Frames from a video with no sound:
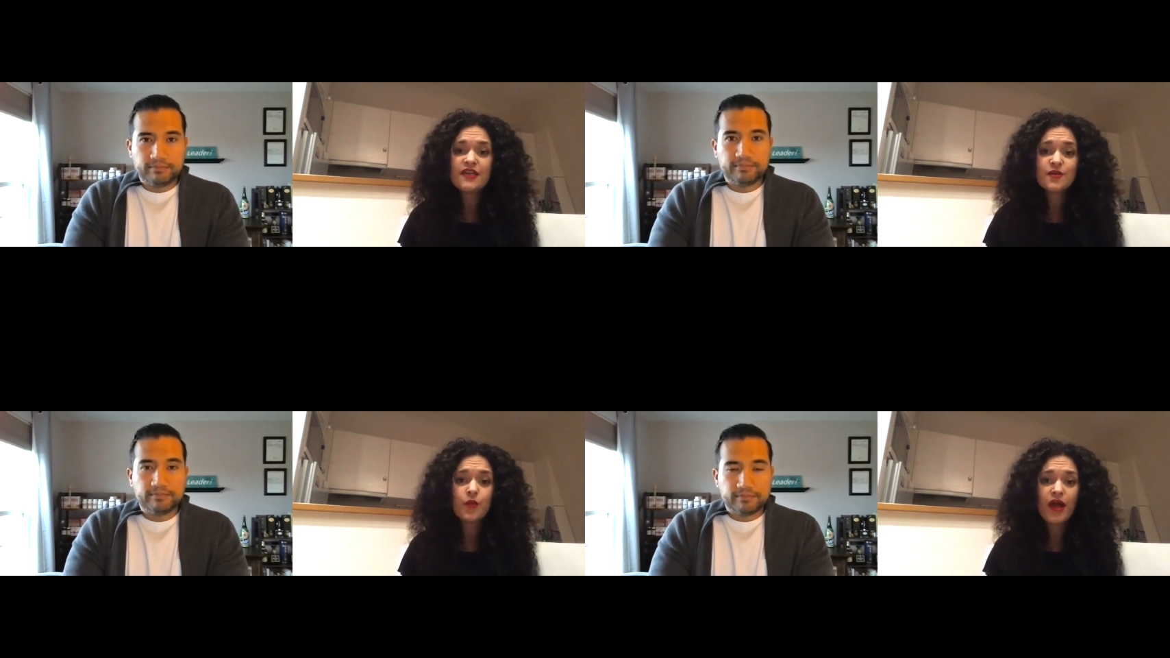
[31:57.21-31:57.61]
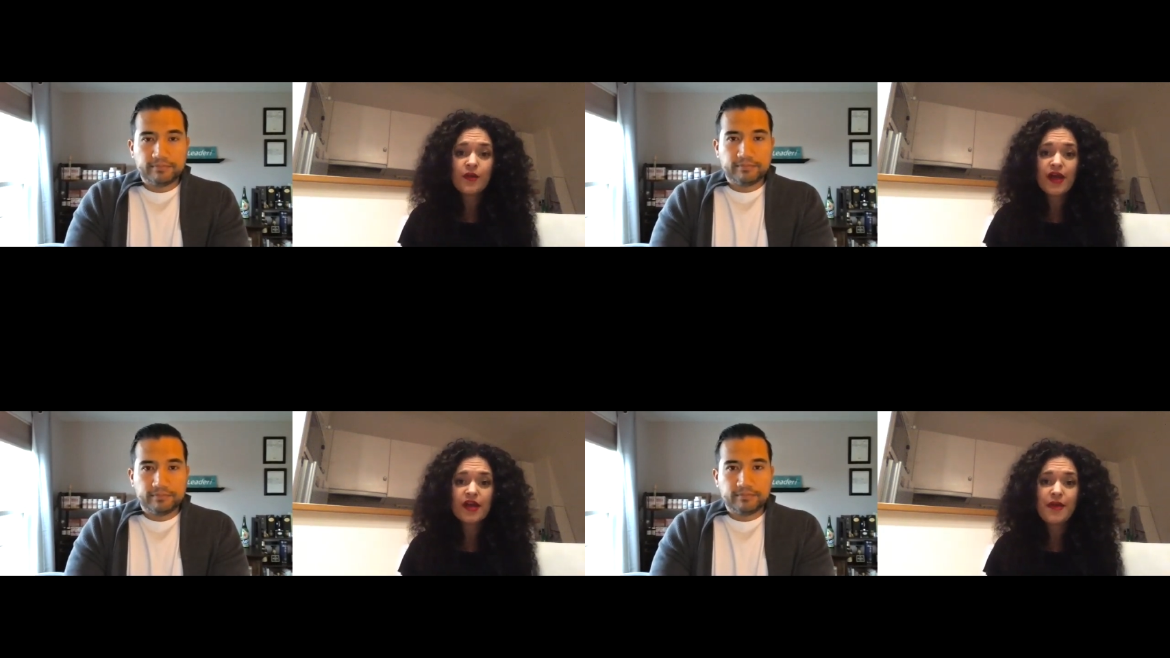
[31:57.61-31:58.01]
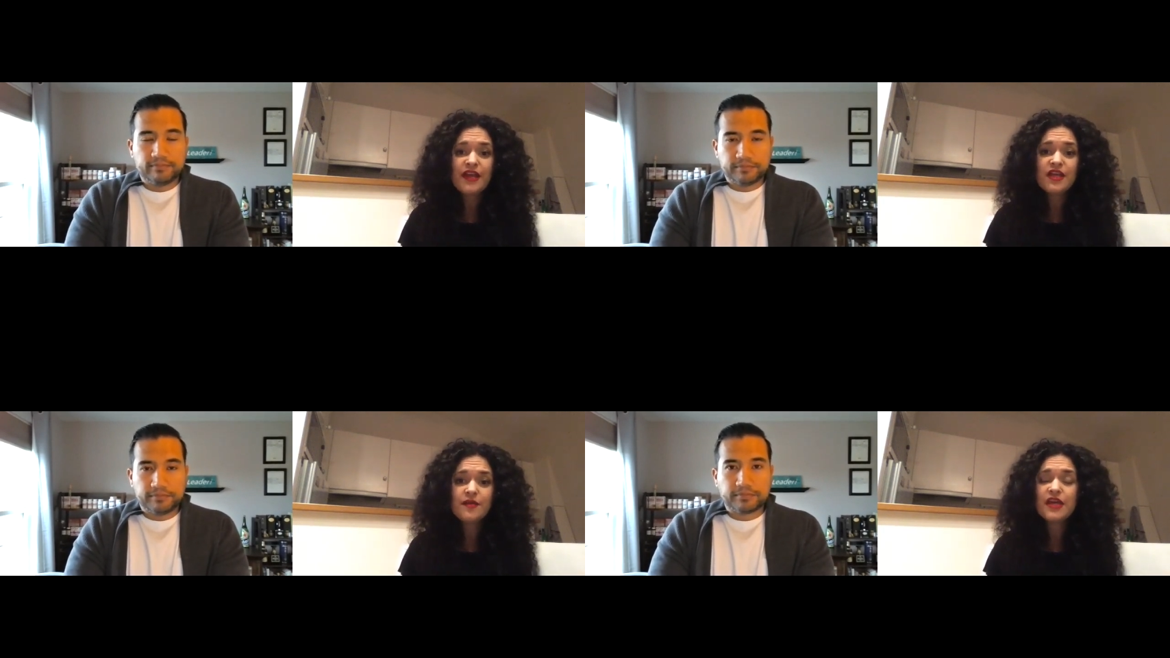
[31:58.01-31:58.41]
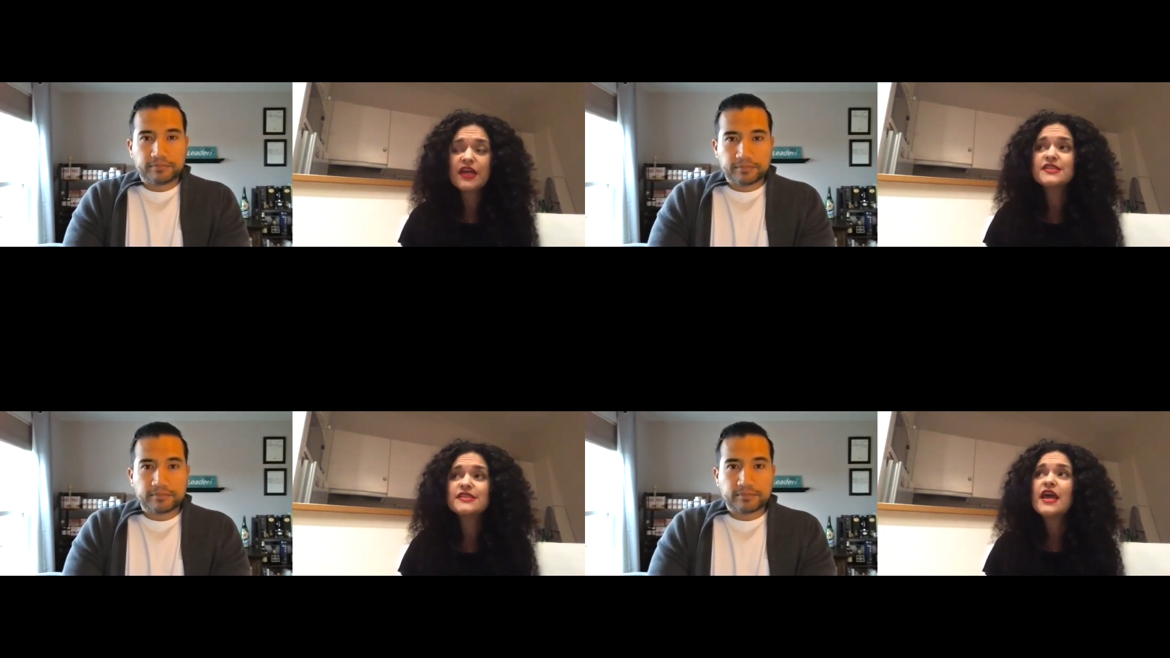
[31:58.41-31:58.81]
Speaker 1: and why I recommend it
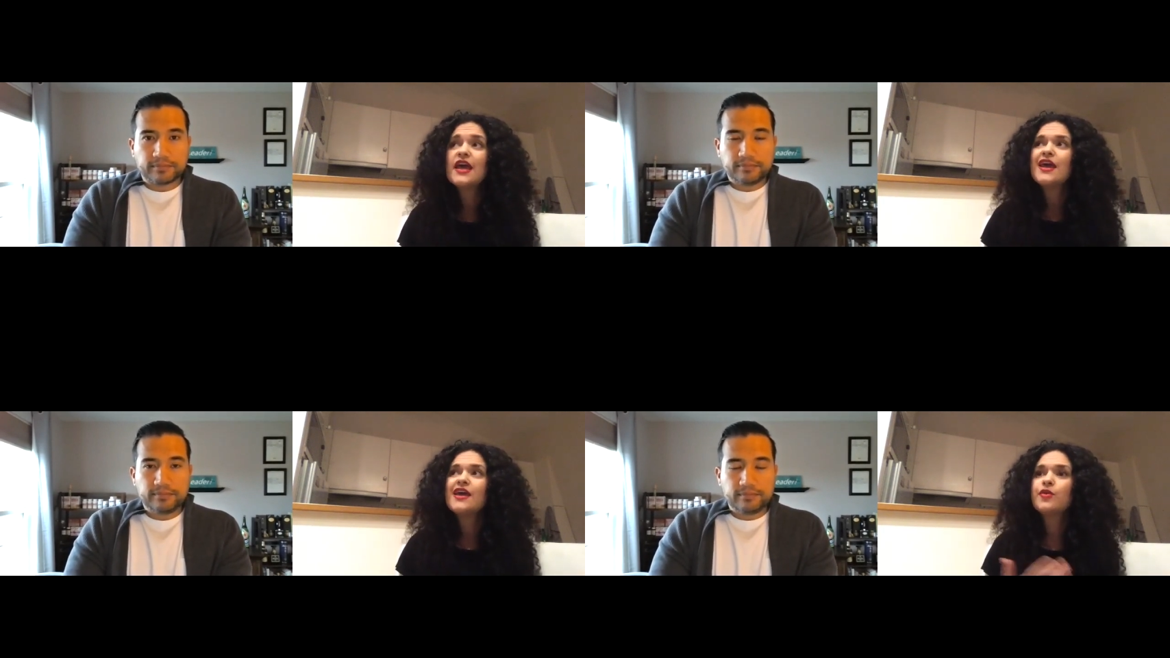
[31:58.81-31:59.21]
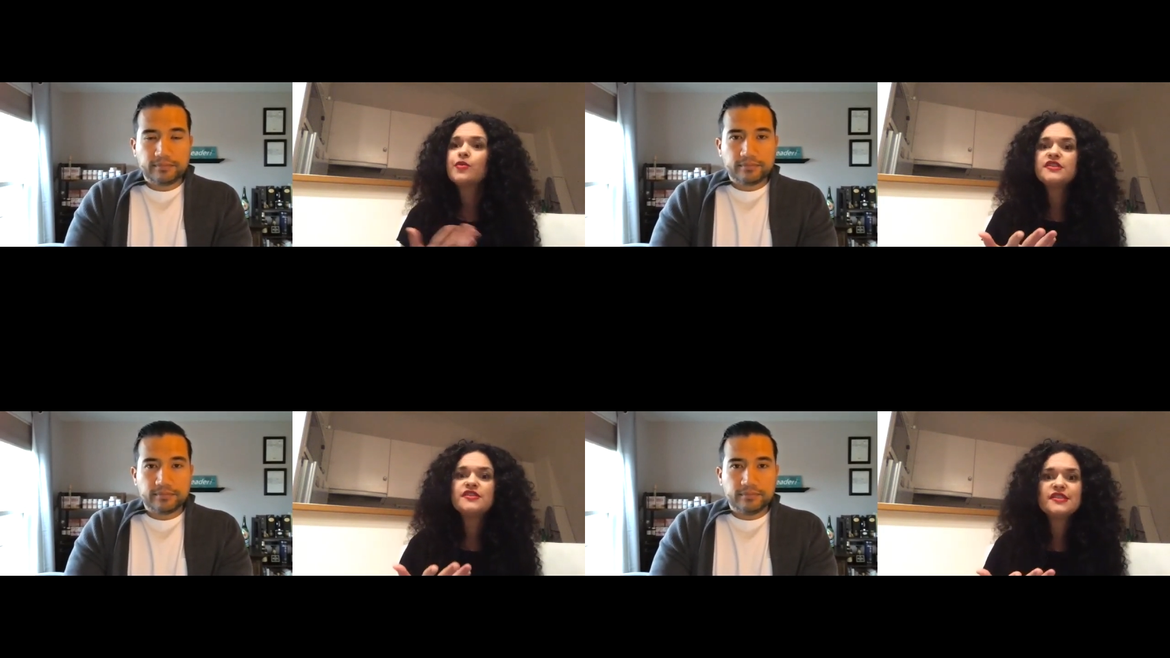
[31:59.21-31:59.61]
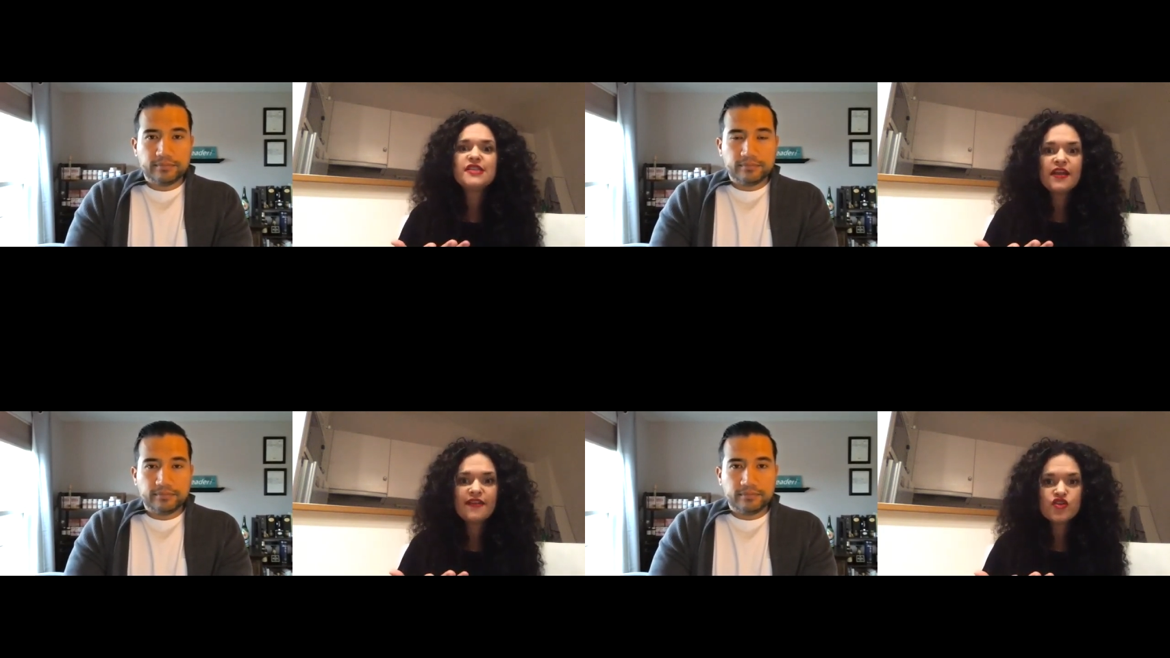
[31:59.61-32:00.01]
because there was a study that